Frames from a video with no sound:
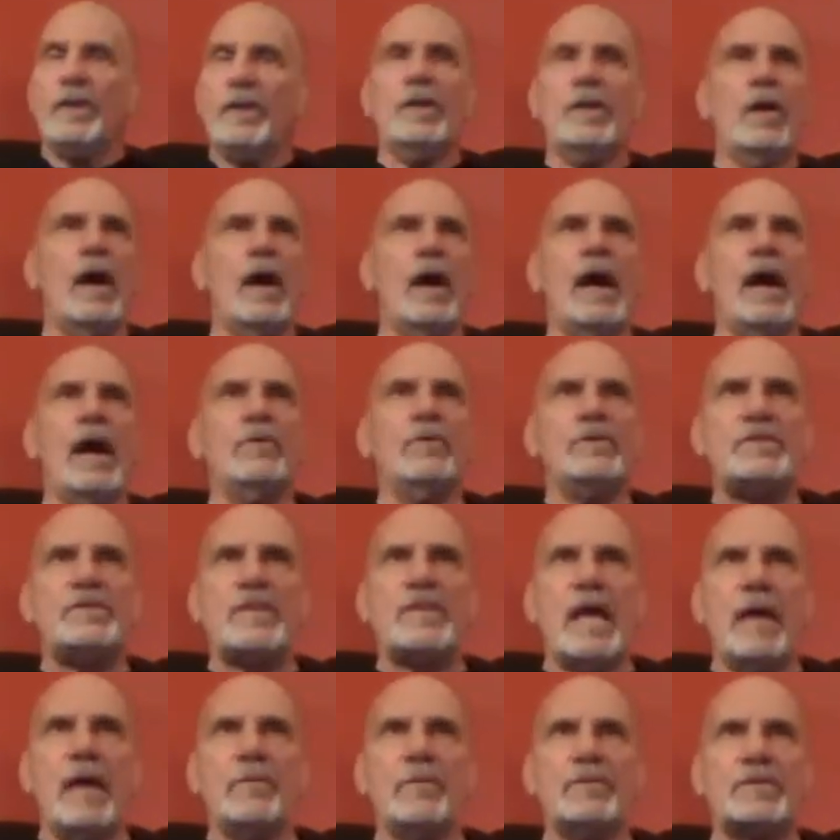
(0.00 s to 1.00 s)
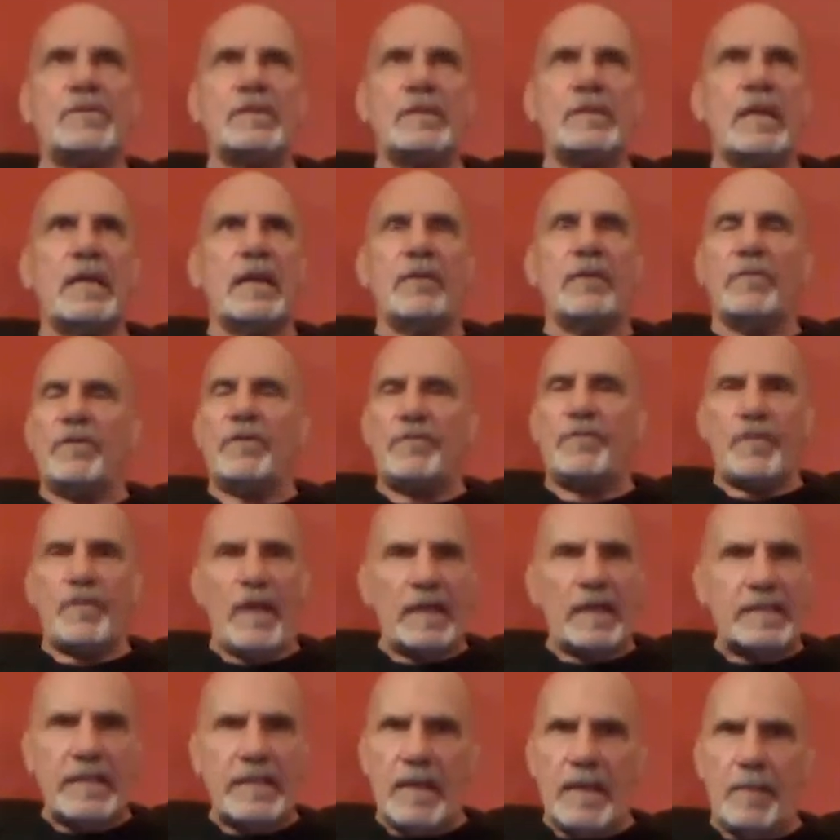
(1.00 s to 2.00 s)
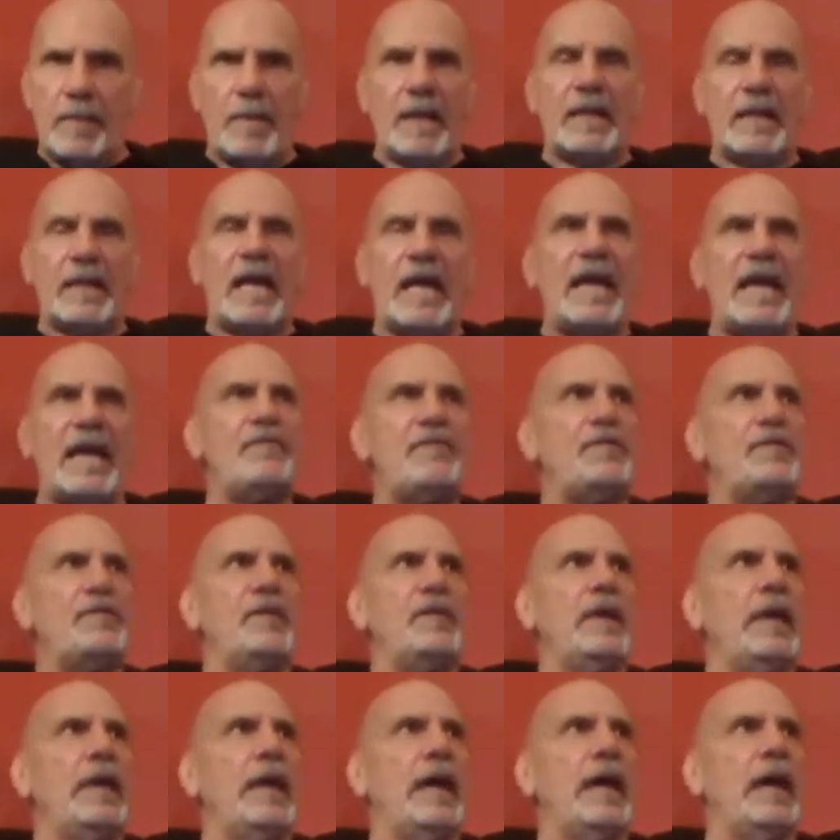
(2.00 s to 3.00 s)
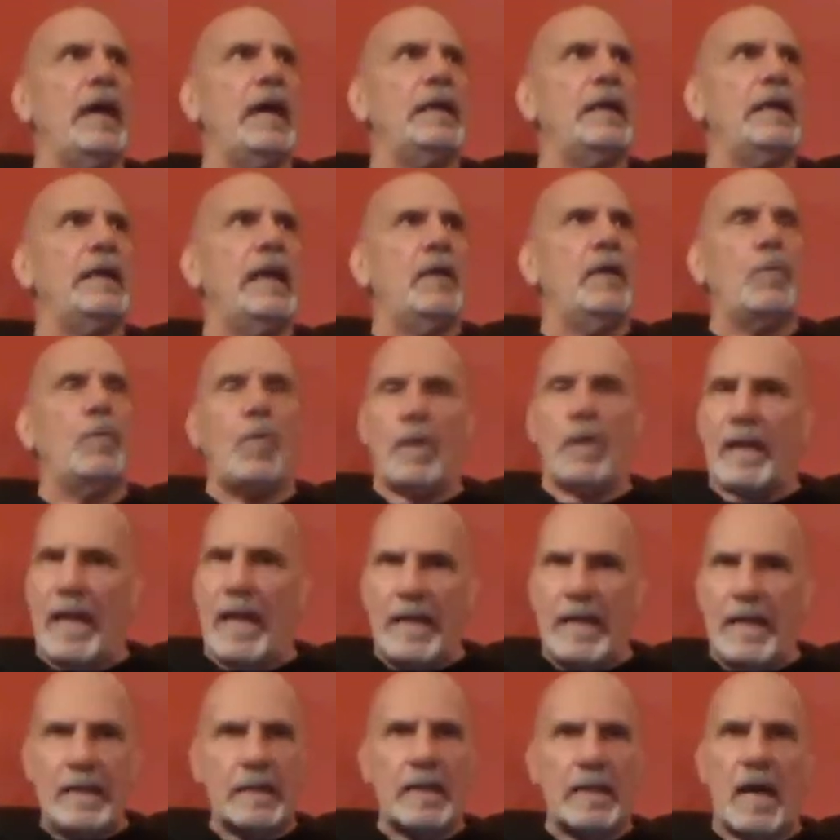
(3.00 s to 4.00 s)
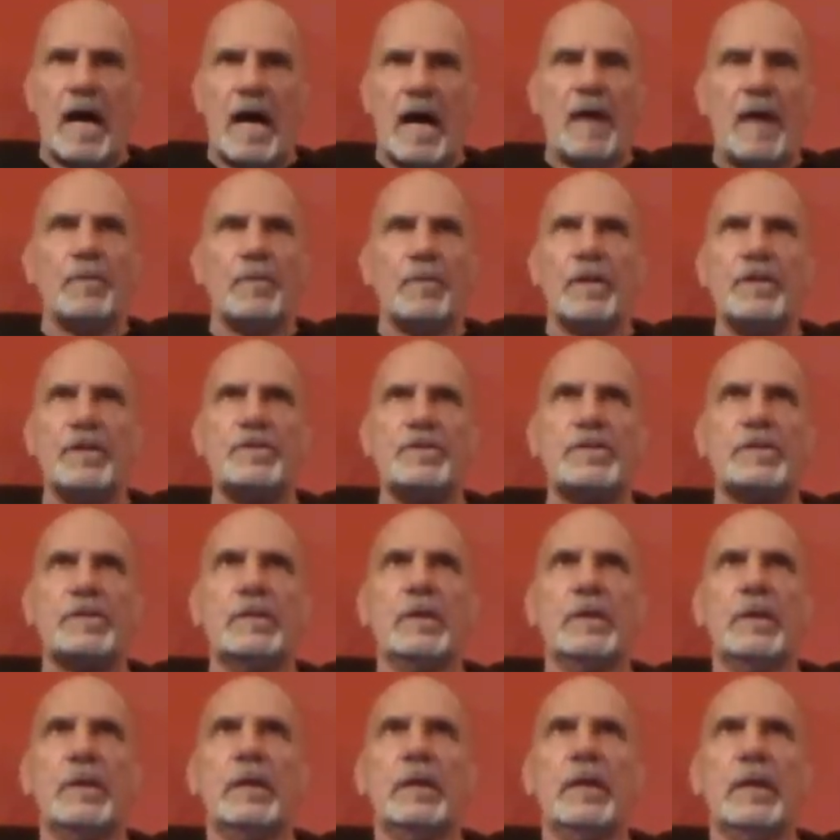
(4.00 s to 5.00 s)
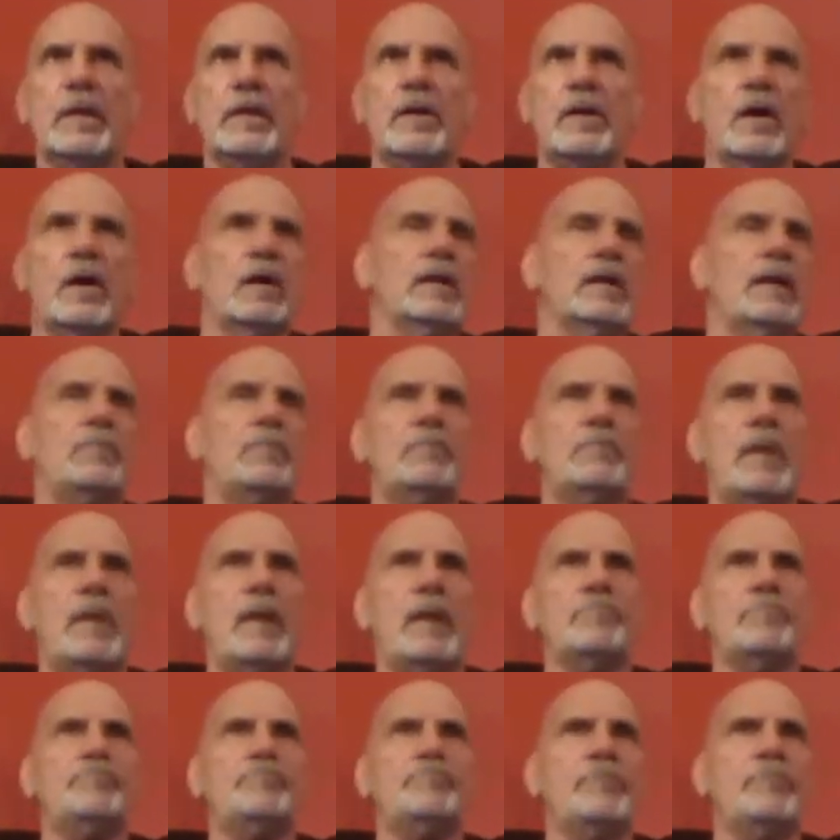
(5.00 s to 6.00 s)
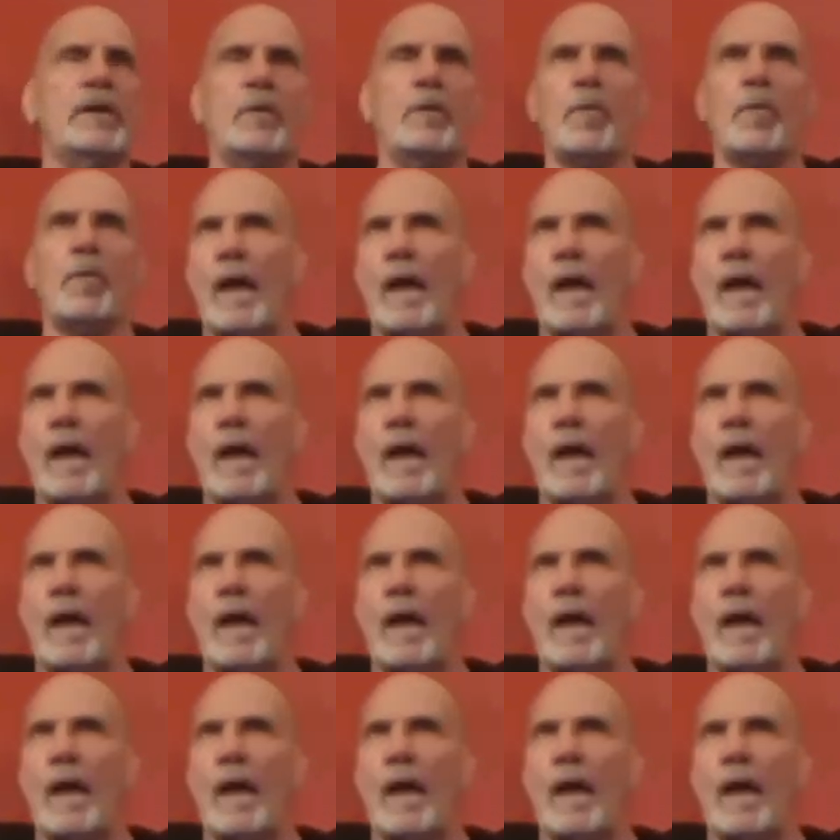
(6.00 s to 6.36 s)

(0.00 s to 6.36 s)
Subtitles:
you know, I was kind of reflecting on my life and what I had accomplished. You know, and